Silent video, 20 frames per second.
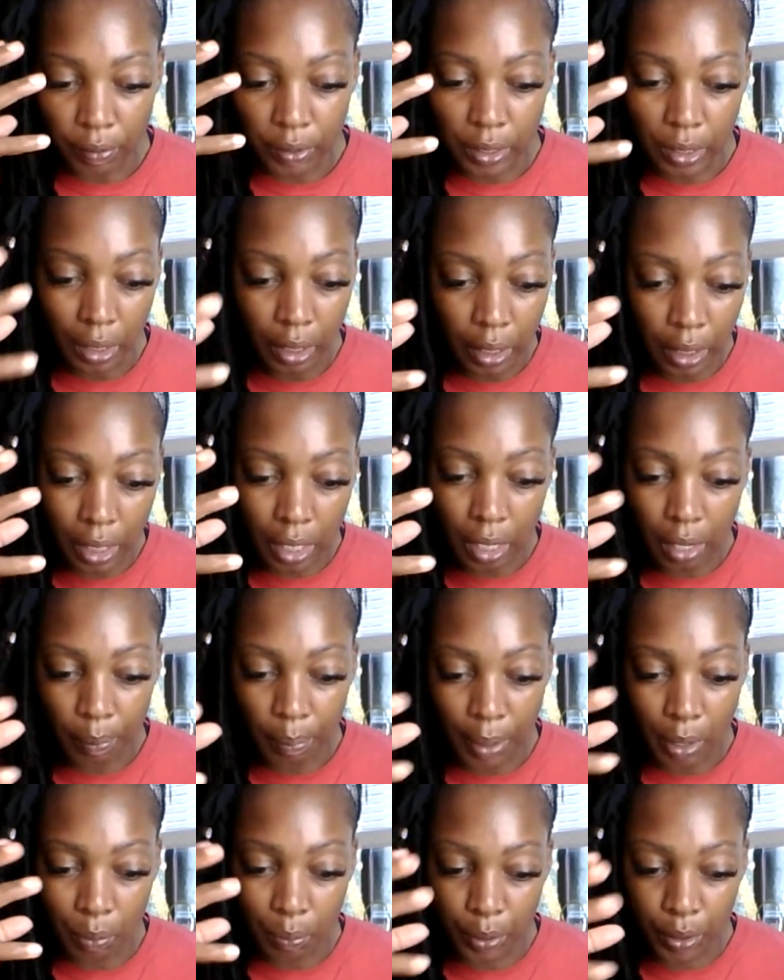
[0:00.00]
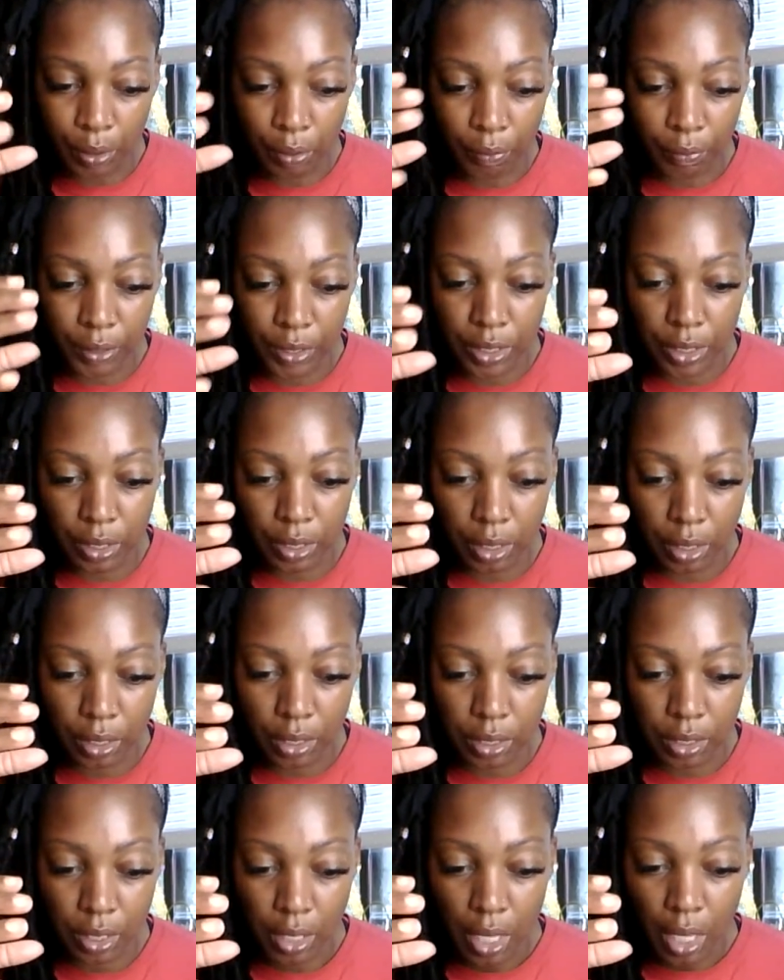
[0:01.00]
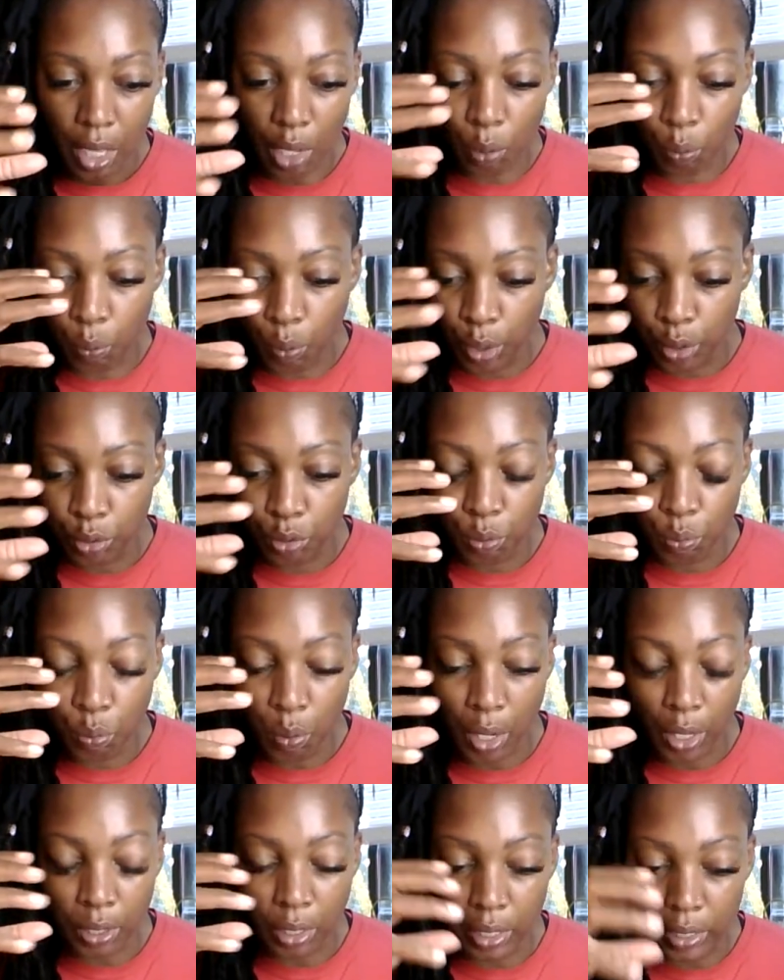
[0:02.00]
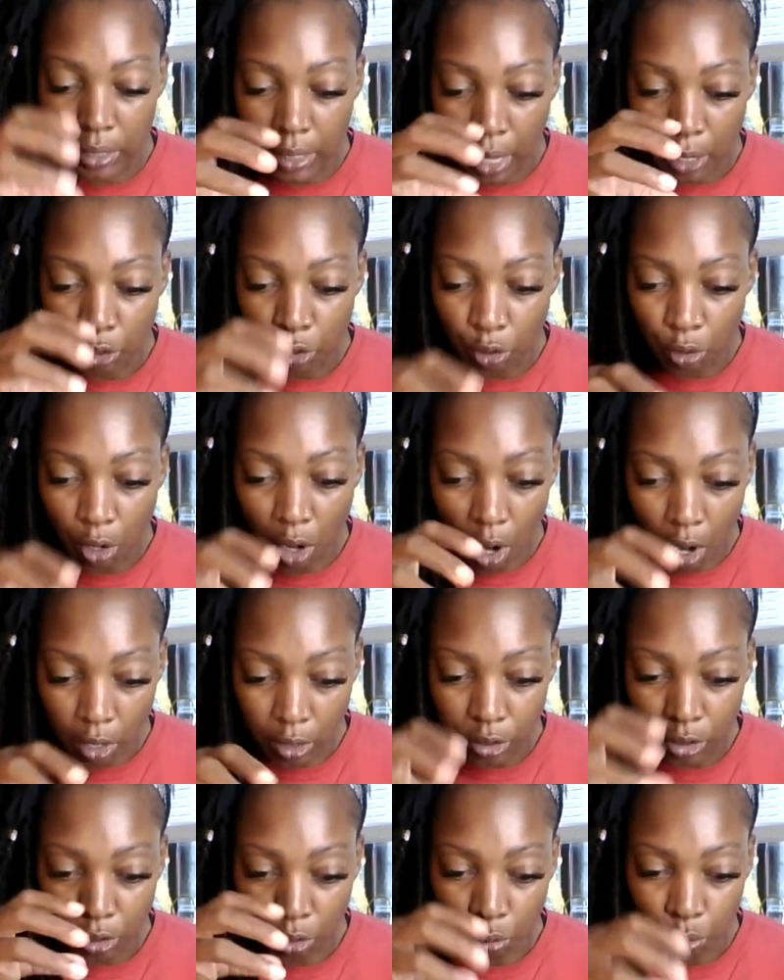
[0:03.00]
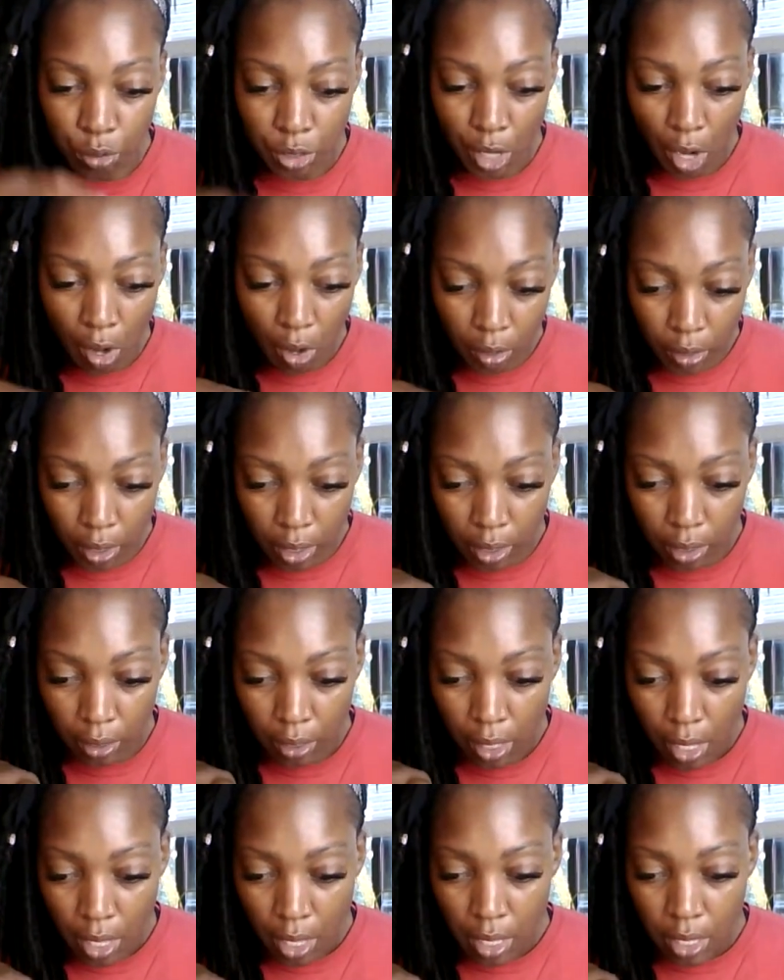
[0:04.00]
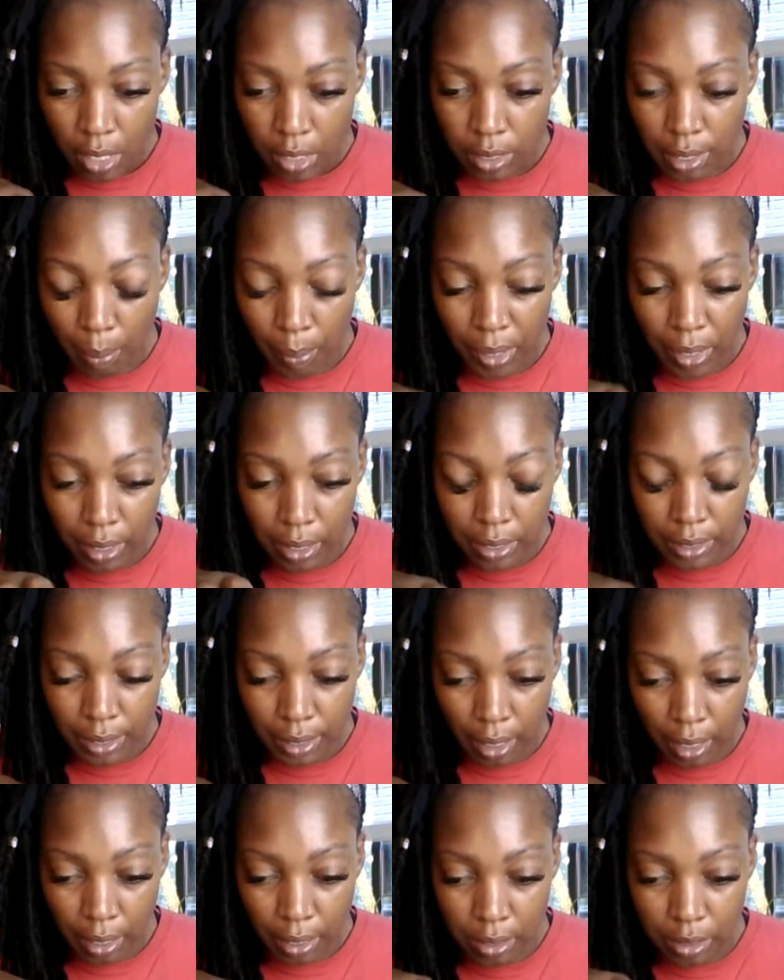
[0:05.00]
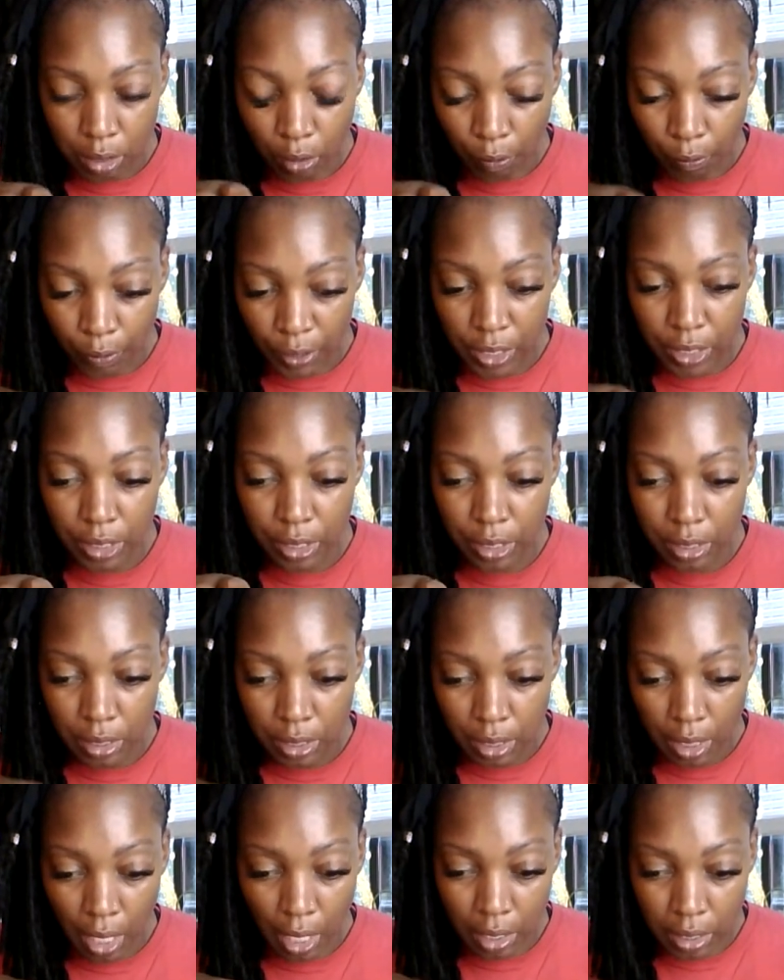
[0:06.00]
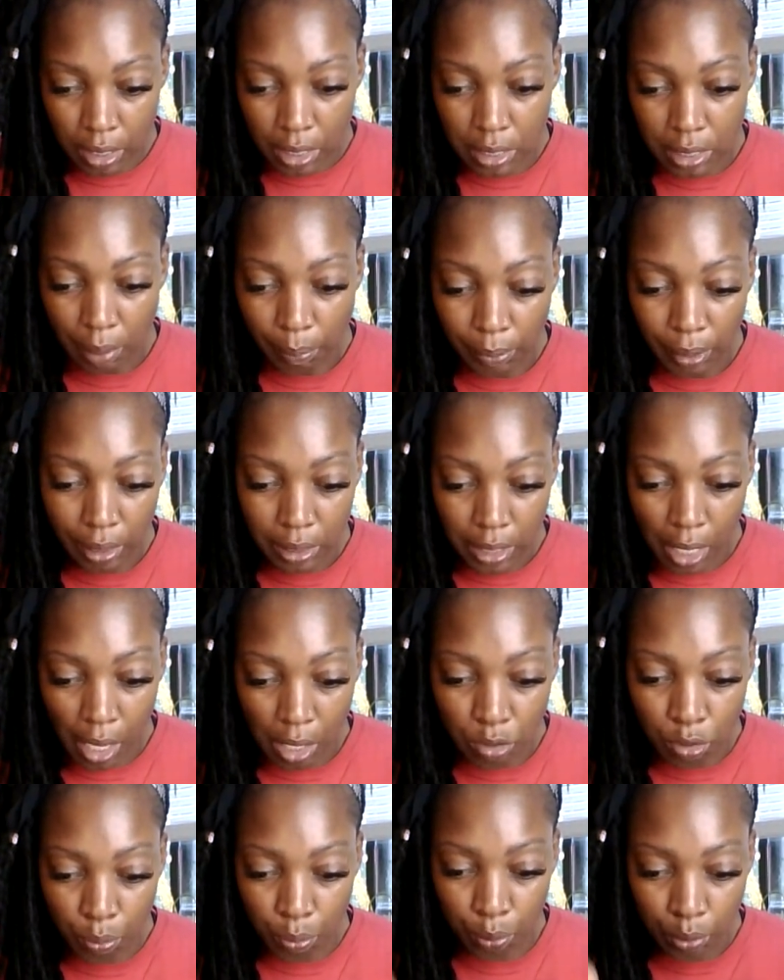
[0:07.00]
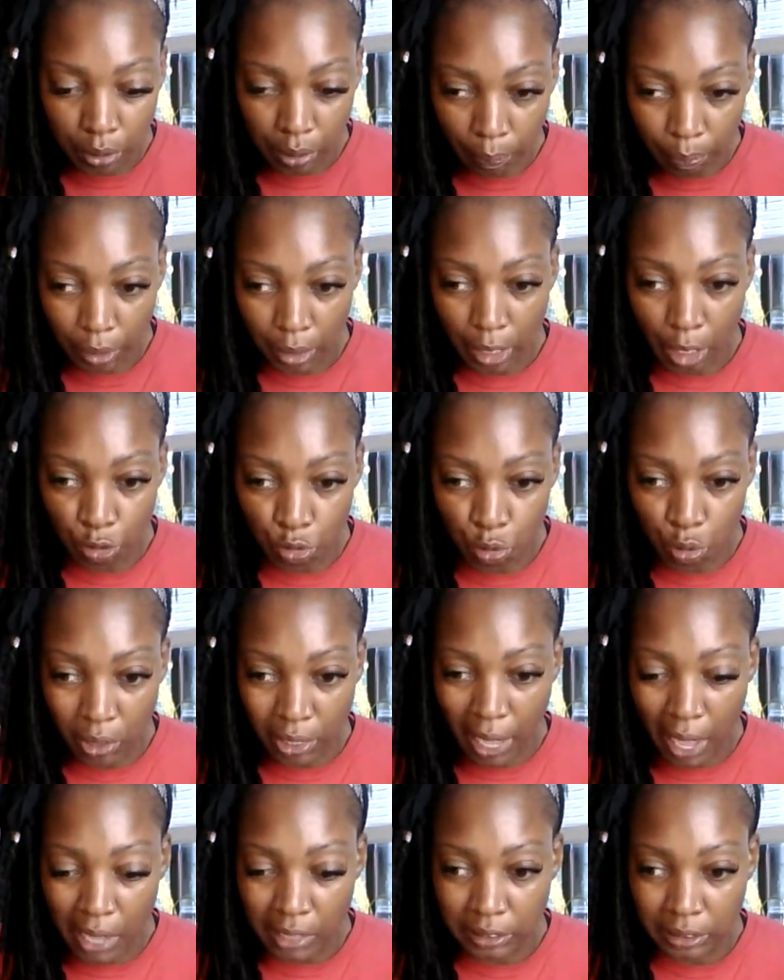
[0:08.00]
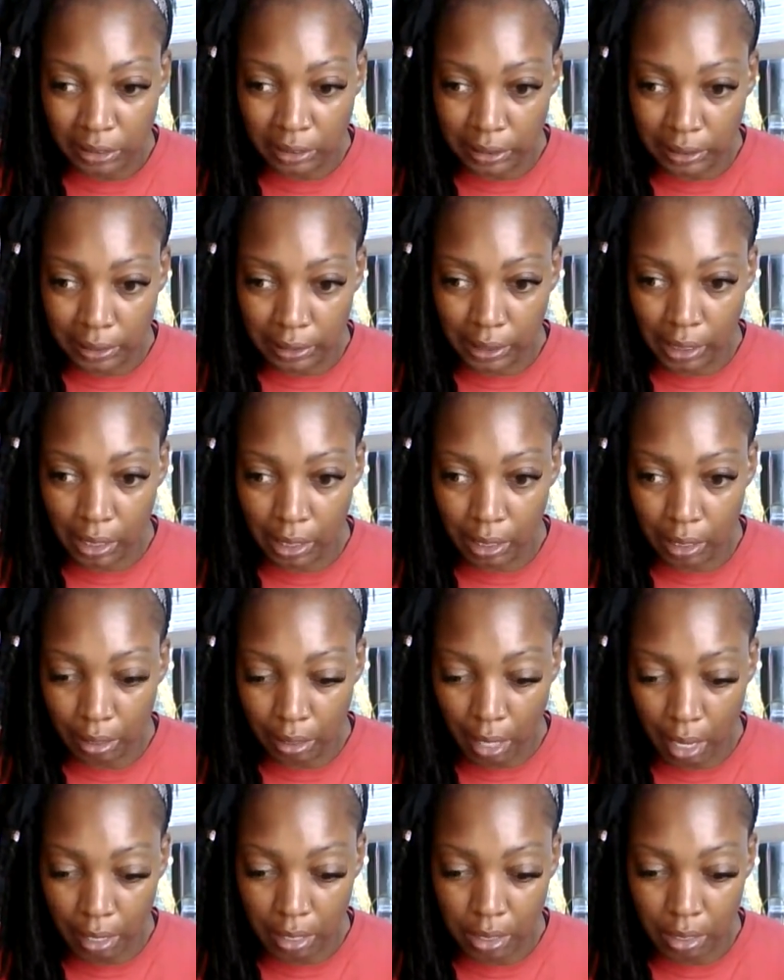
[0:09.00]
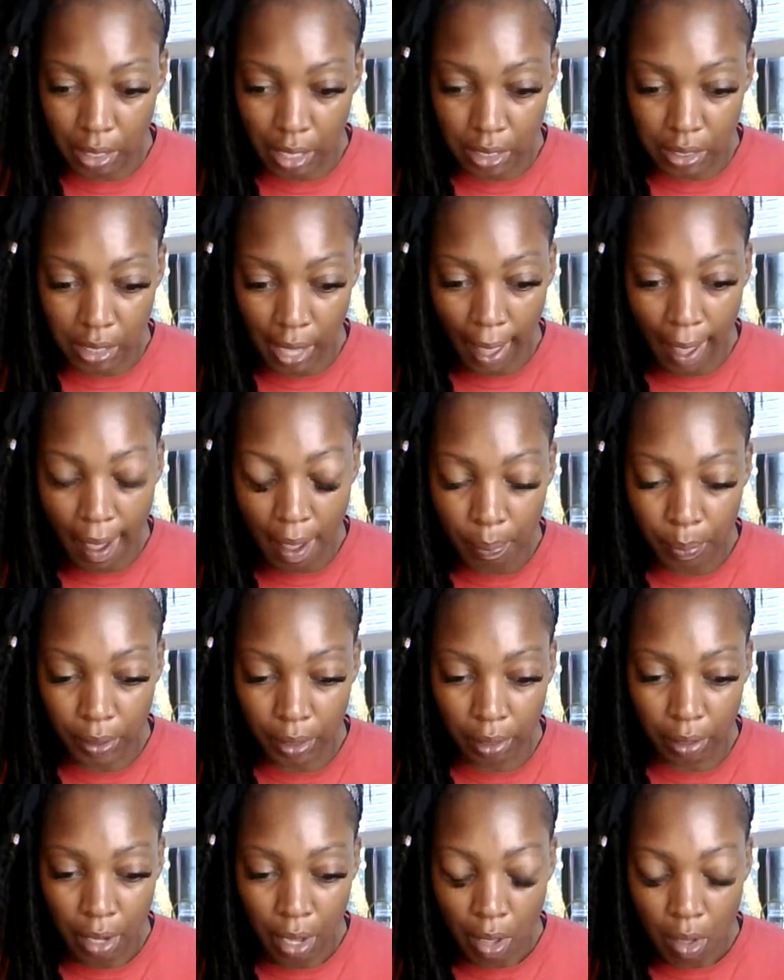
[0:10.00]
clear about what your vision is and what you want. It's like you're also turning some of these things, your visions, into something tangible, something that you can actually see that is, is happening.